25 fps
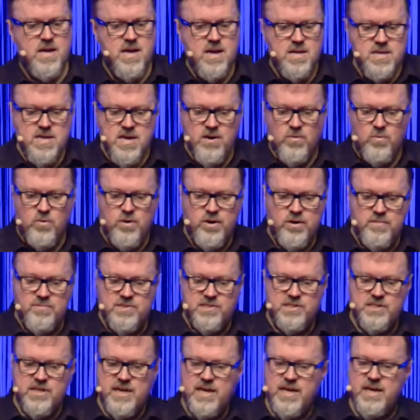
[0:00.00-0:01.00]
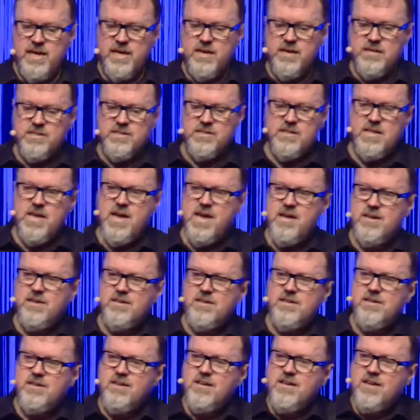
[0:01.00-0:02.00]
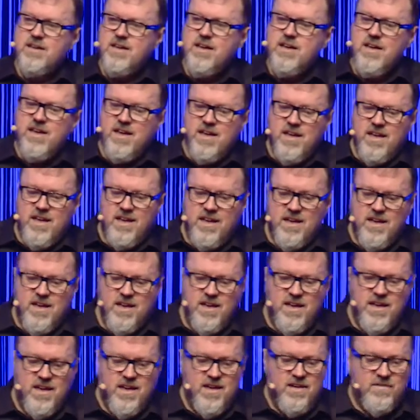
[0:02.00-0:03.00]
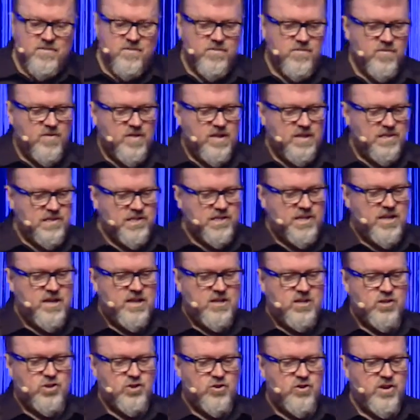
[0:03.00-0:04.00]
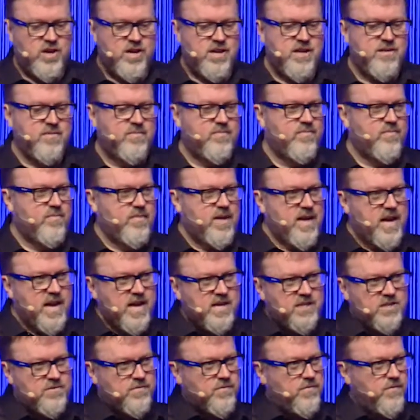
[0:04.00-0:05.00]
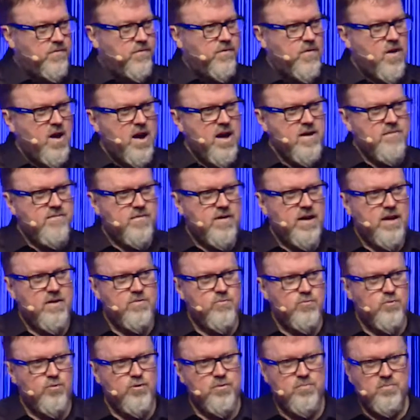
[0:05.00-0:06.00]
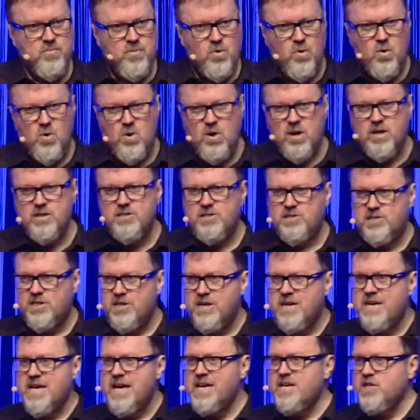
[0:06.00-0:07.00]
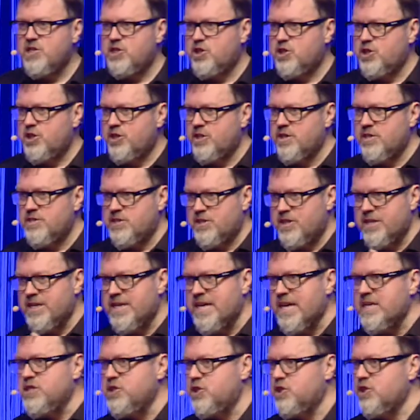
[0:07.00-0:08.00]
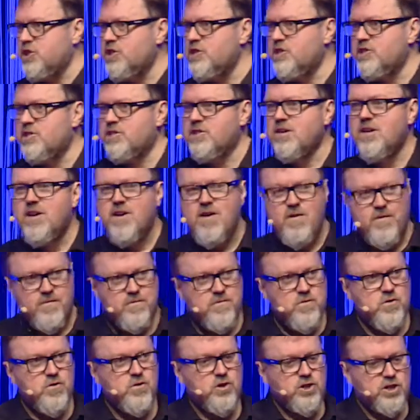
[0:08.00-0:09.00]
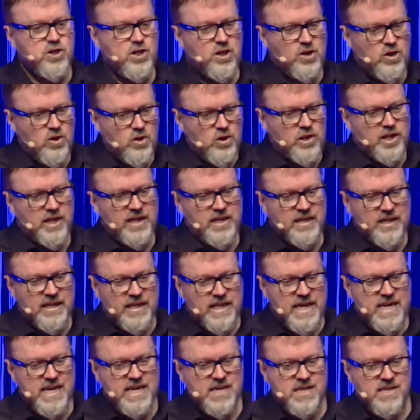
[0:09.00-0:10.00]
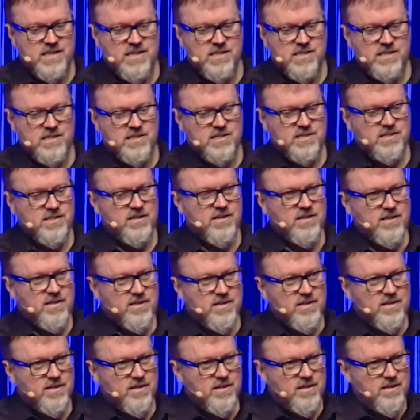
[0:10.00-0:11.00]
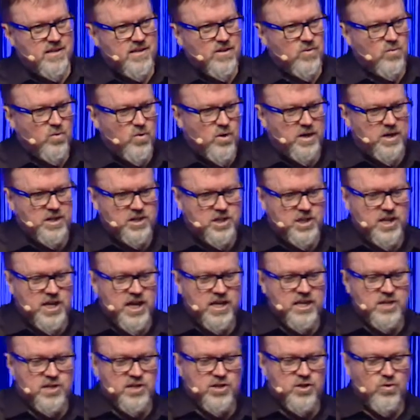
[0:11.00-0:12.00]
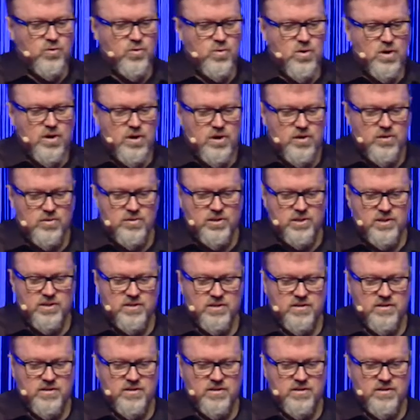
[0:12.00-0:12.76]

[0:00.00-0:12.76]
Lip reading: Yeah, what I'm saying is that if this country has 500 more tenacious, future-looking leaders that want to change the world,